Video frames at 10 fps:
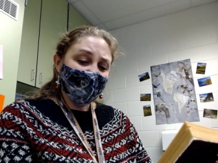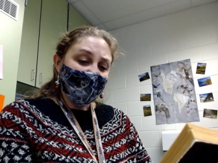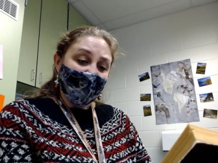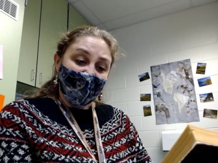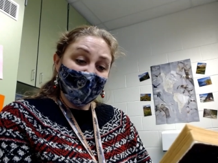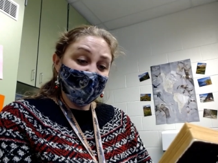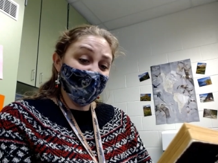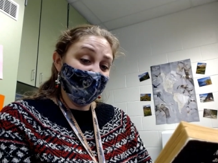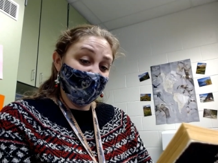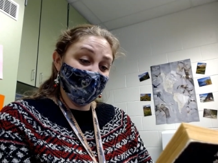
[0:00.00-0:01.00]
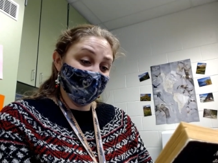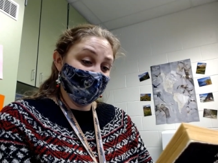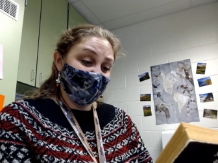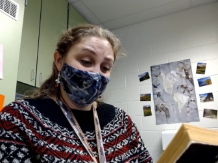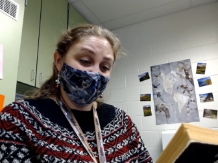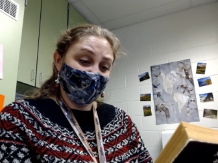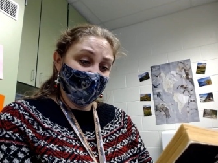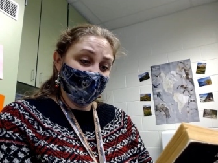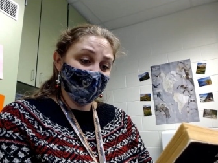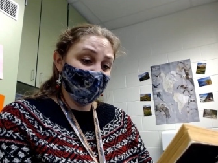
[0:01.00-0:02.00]
I never got used to that feeling.
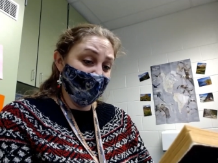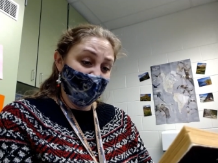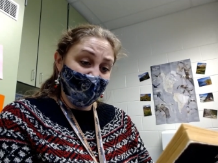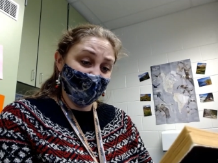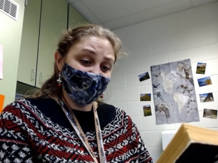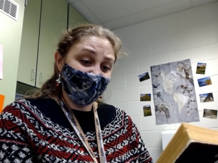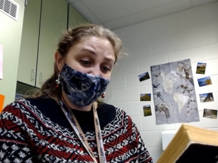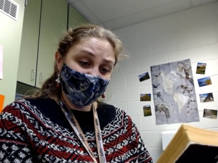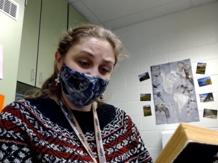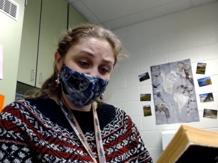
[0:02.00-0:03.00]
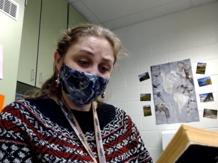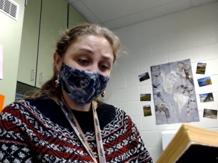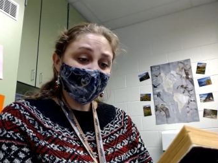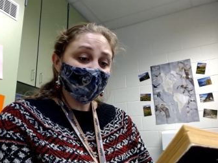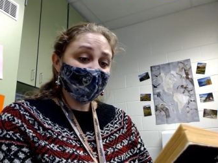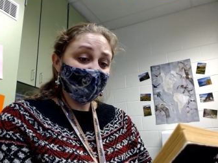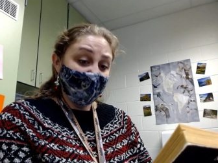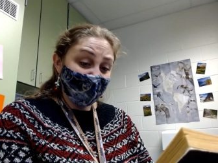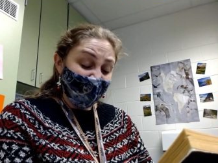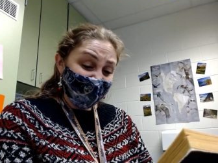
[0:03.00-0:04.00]
No one ever does. But
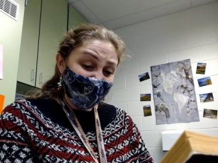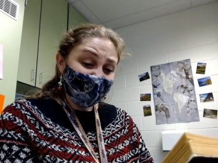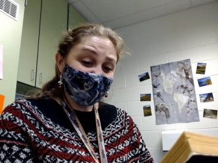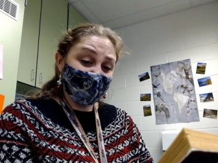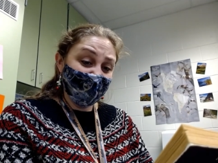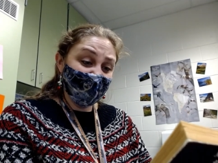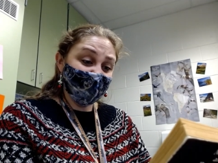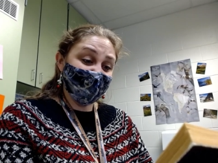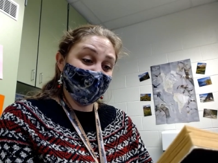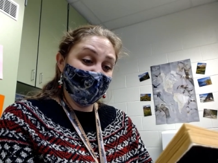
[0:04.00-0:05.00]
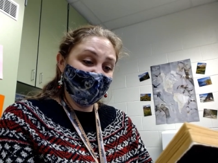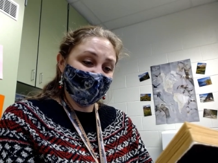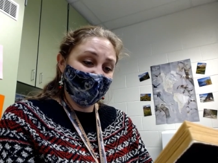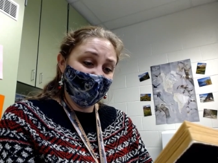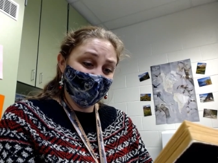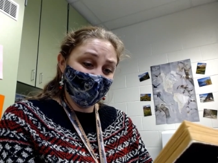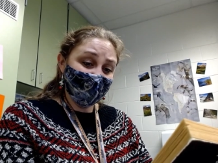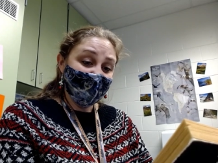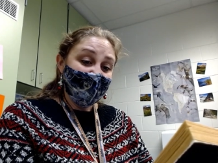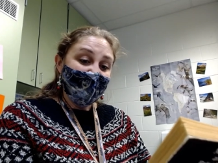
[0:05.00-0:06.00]
I did experience it many times,
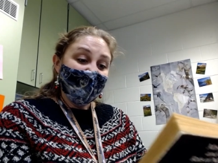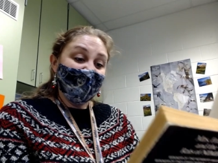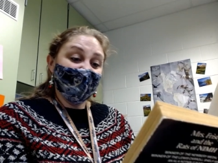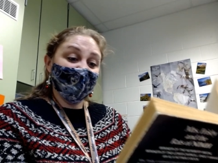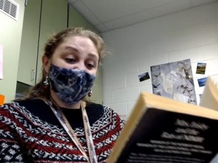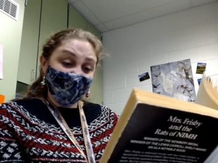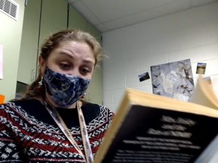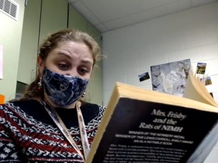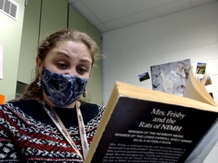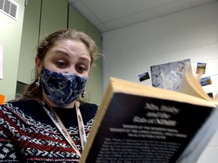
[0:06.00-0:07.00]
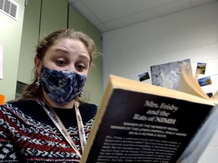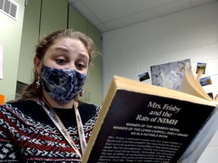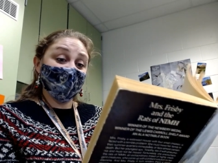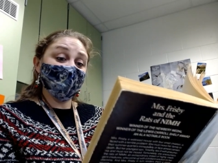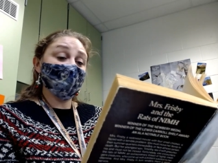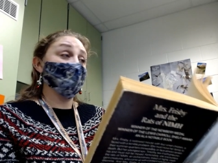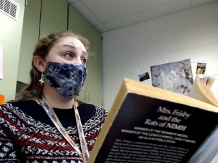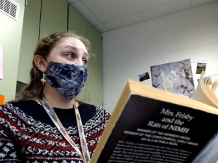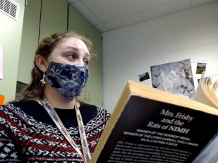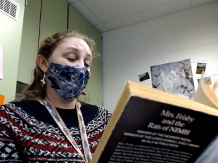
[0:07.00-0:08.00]
and eventually learned what it
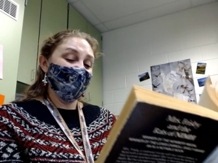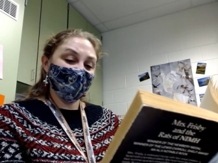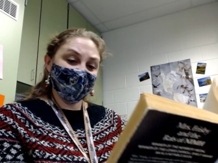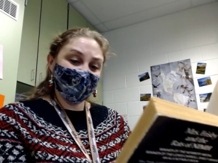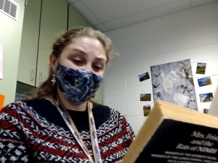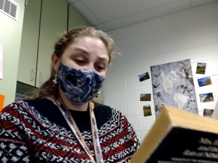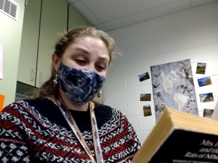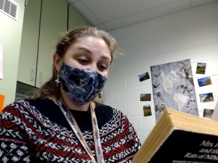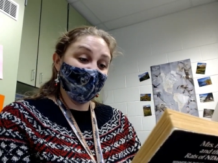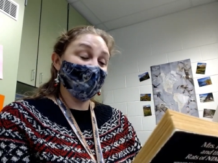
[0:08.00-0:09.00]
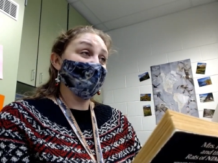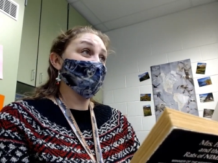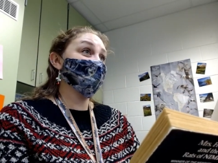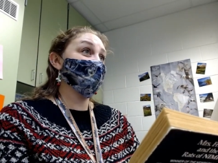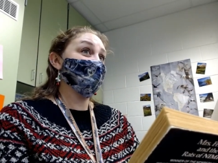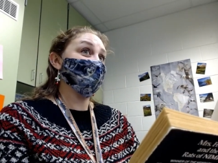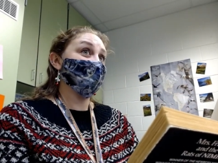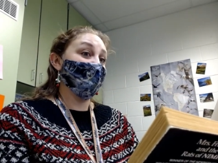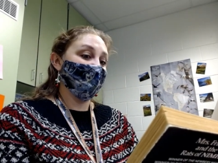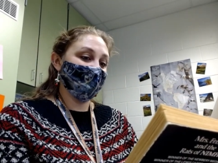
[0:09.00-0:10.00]
was. Electric
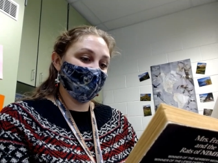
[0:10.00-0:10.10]
shock.